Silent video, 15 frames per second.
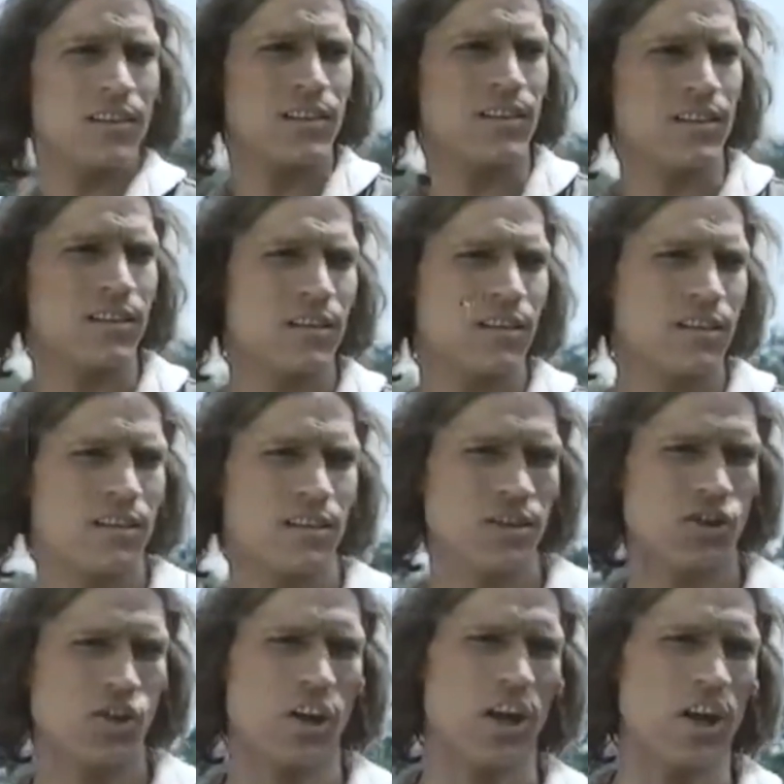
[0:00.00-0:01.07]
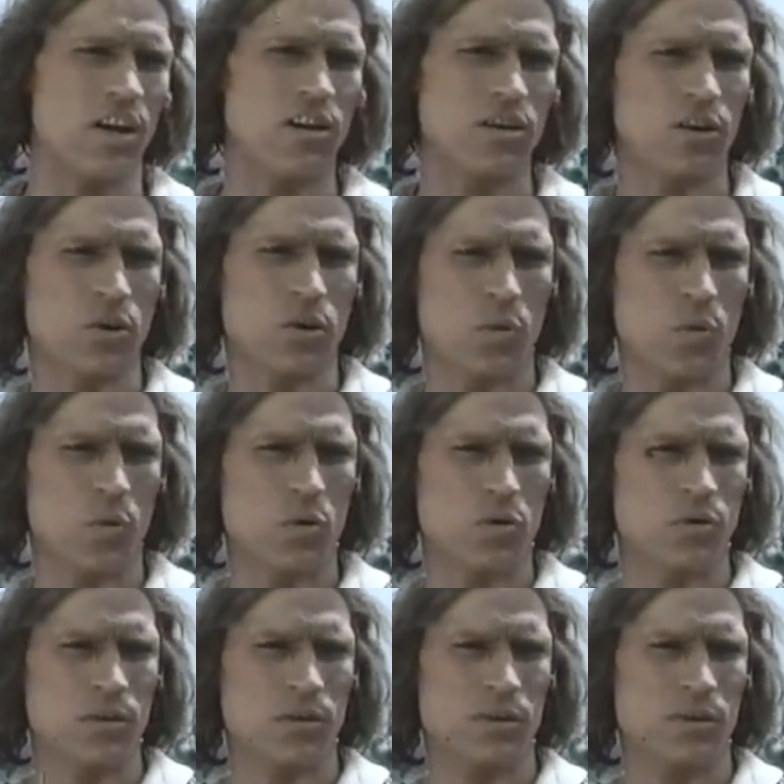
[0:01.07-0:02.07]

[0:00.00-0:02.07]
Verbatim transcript: Sam Peckinpah was originally